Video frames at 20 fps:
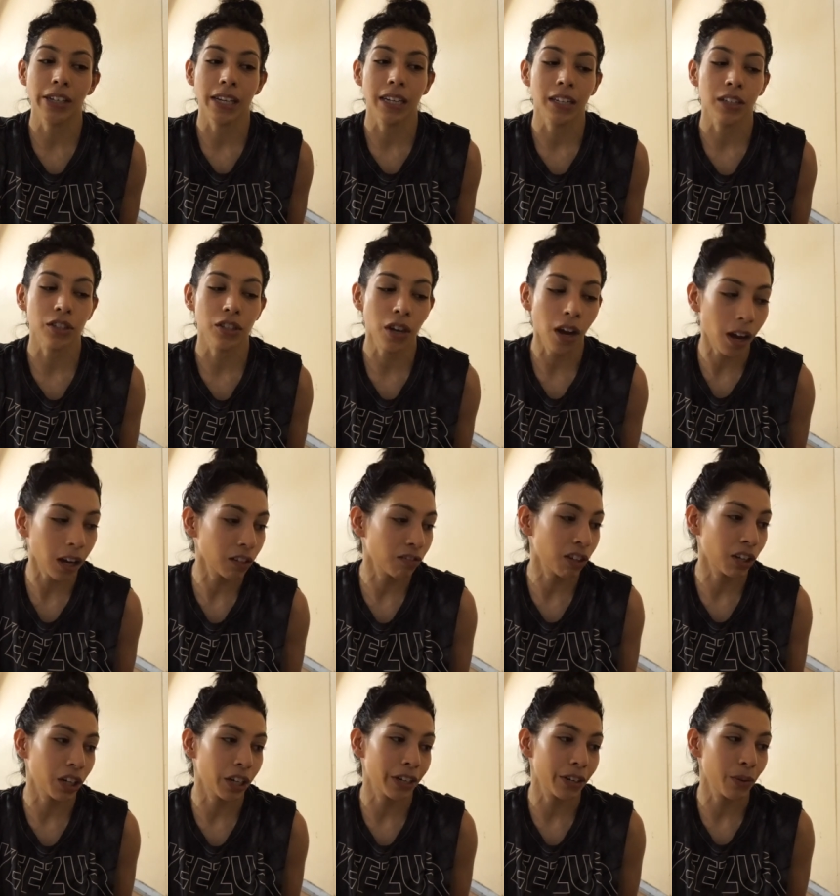and talk
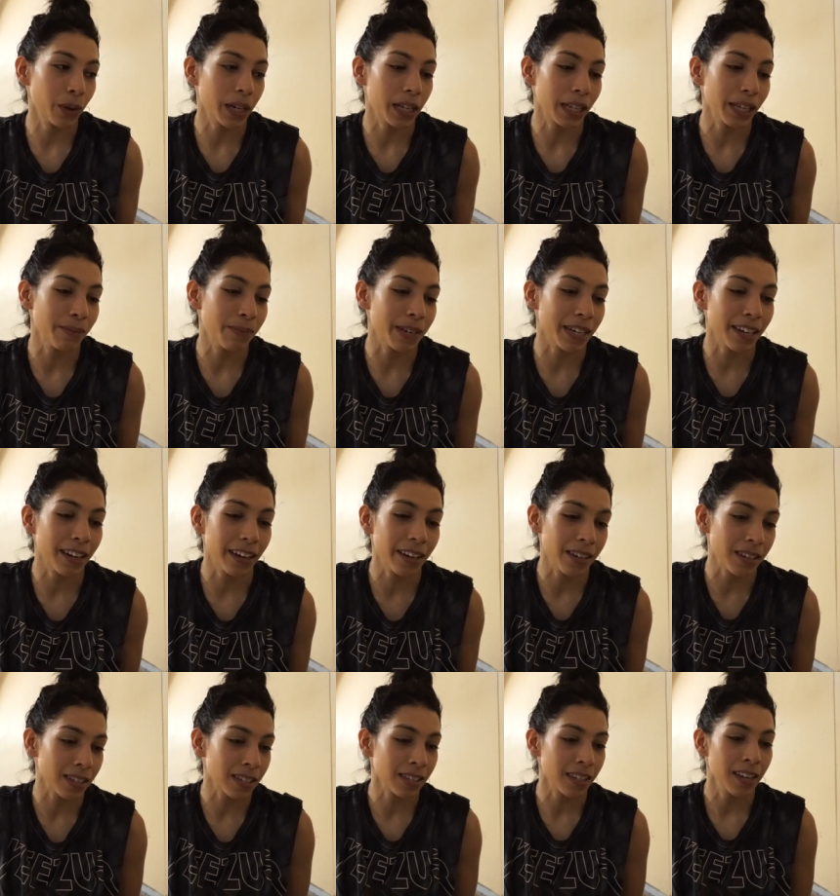very quickly
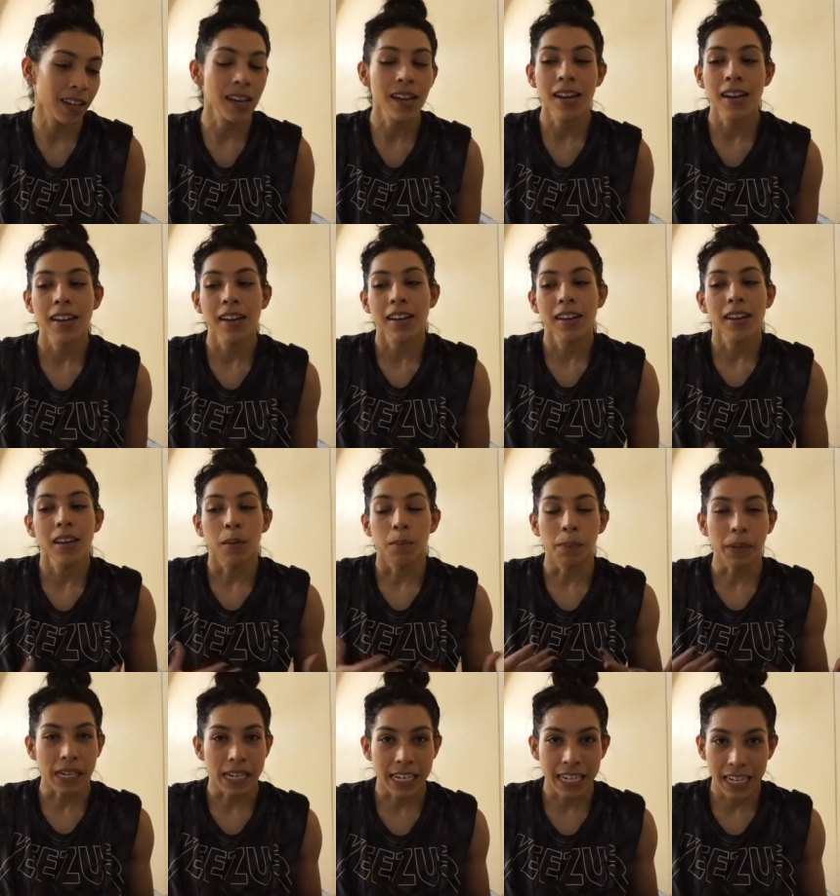because
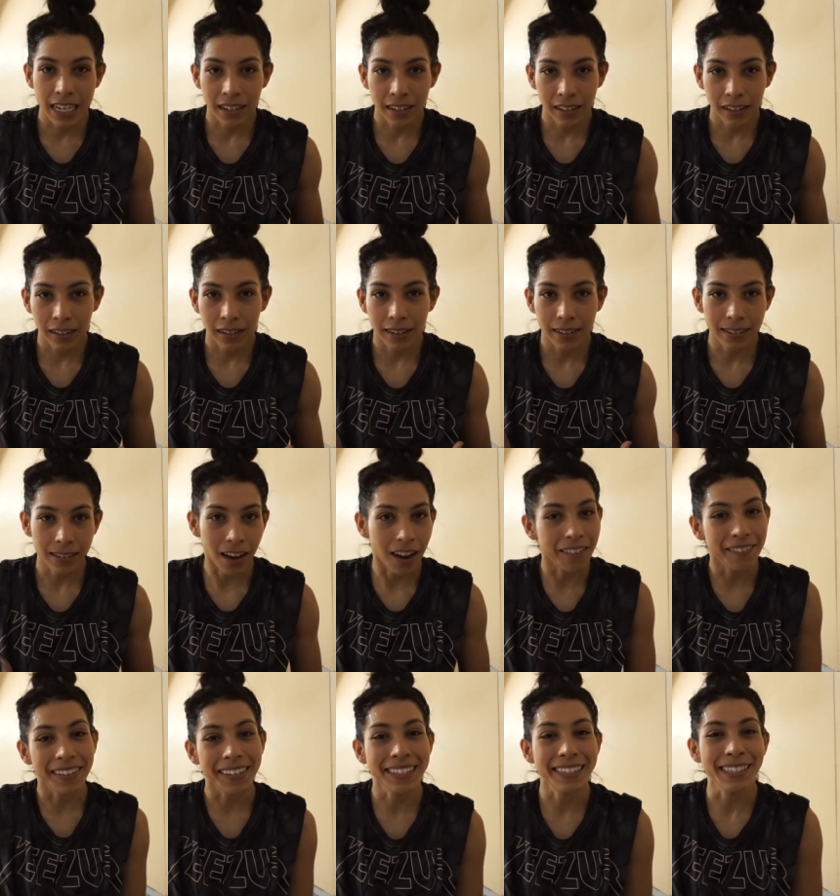being here is
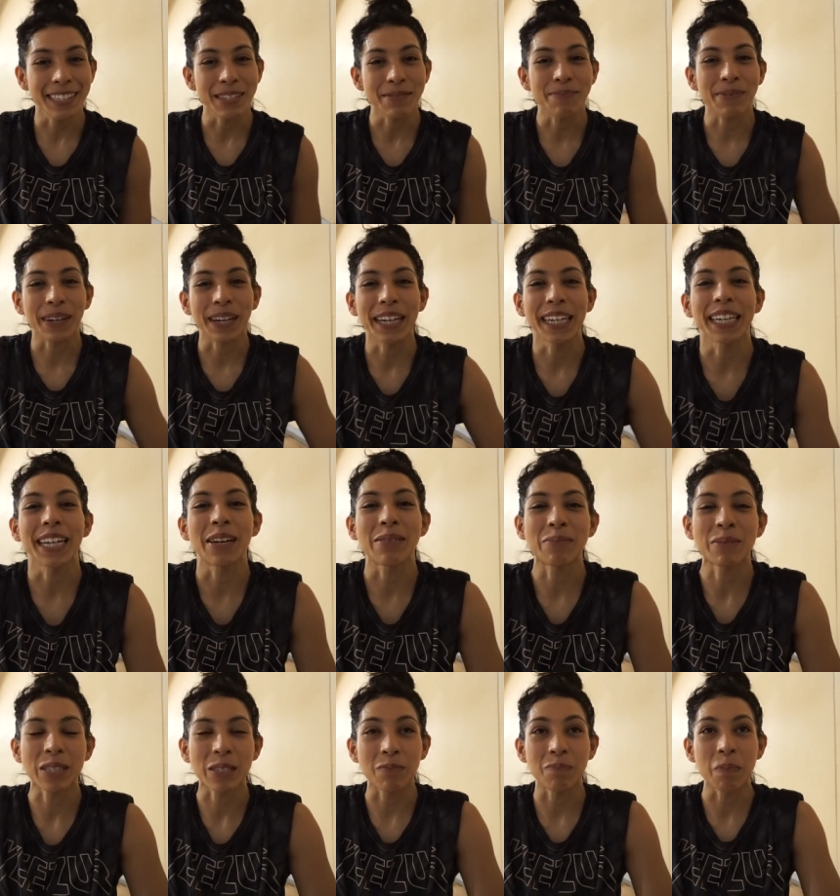obviously bringing
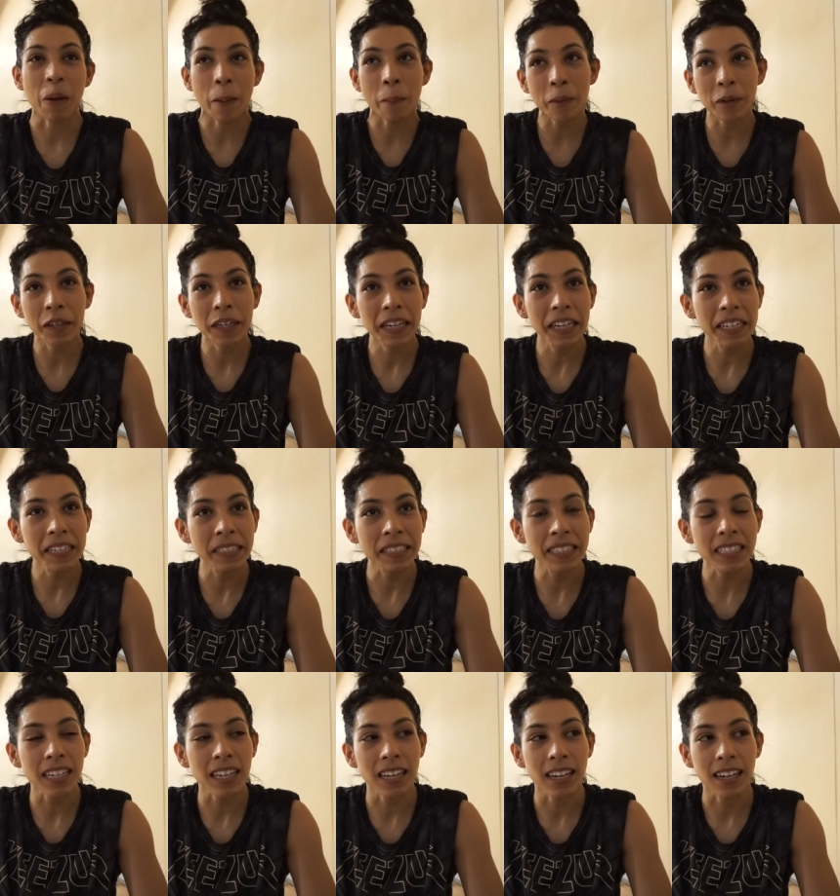up some
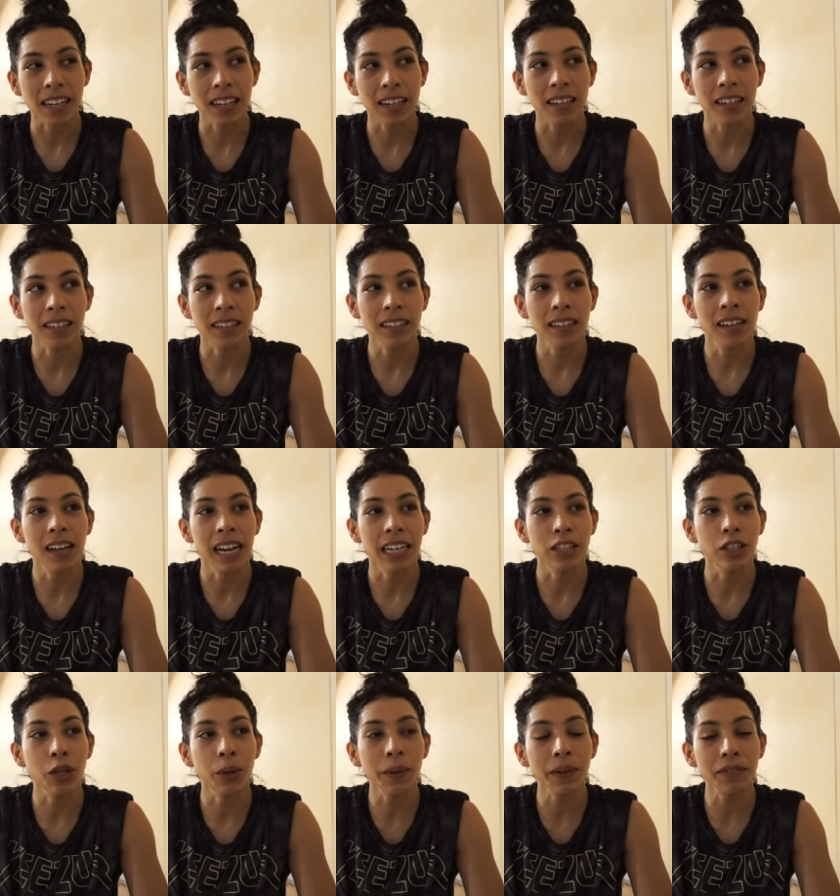memories and I
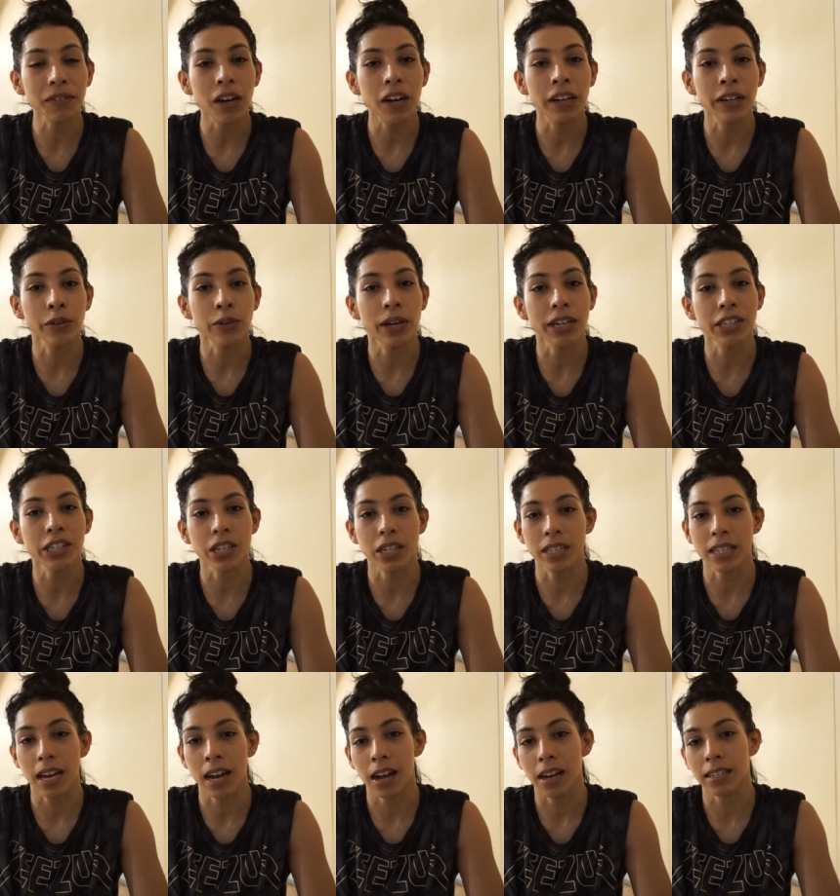know I've gotten
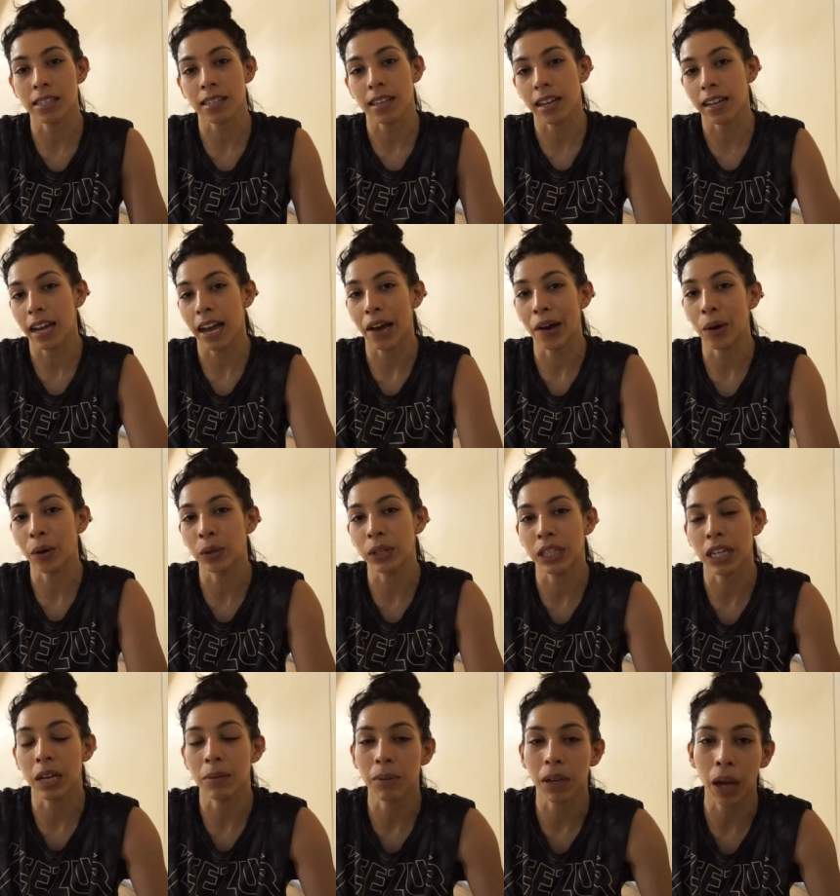questions asked like how
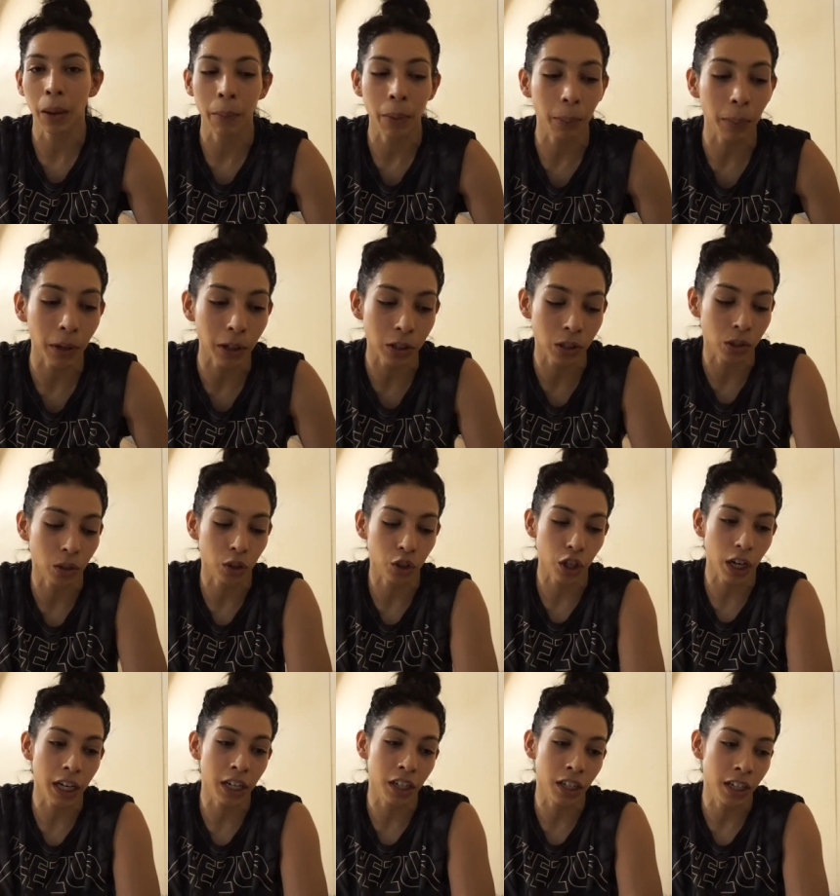did I become a personal
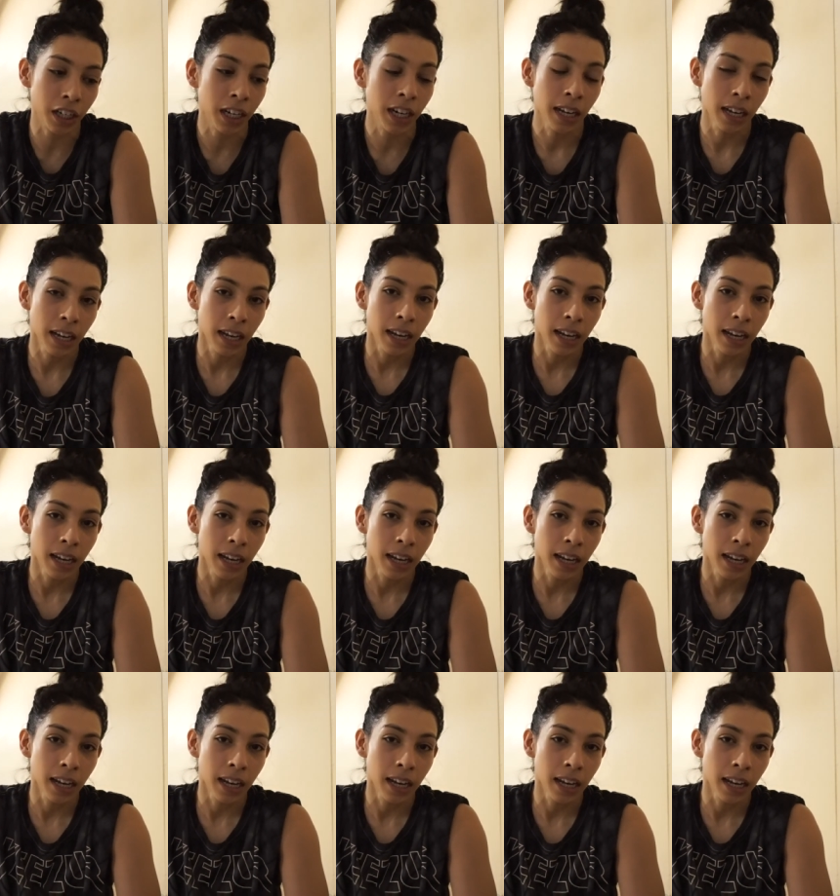trainer